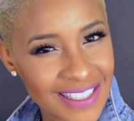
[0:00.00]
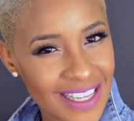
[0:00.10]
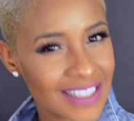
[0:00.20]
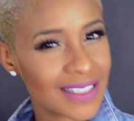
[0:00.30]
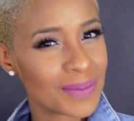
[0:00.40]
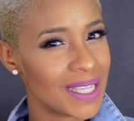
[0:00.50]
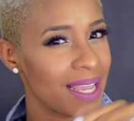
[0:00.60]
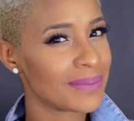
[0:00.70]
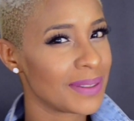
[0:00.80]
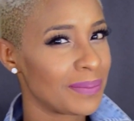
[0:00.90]
Now,
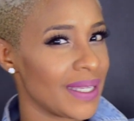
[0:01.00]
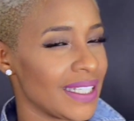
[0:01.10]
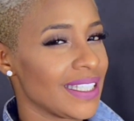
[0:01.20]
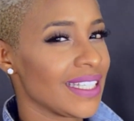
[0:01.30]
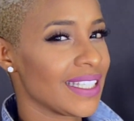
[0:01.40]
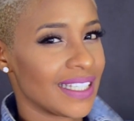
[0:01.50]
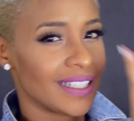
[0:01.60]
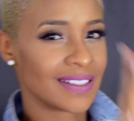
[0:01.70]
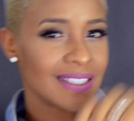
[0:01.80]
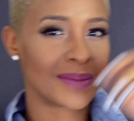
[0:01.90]
sometimes the petty kick
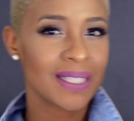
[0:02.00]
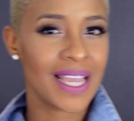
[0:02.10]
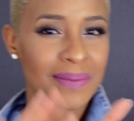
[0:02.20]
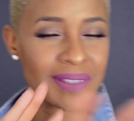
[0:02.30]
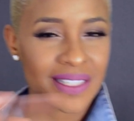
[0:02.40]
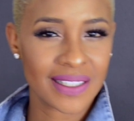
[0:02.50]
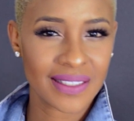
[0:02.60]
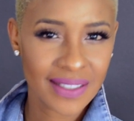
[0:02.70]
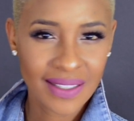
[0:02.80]
in, or sometimes the,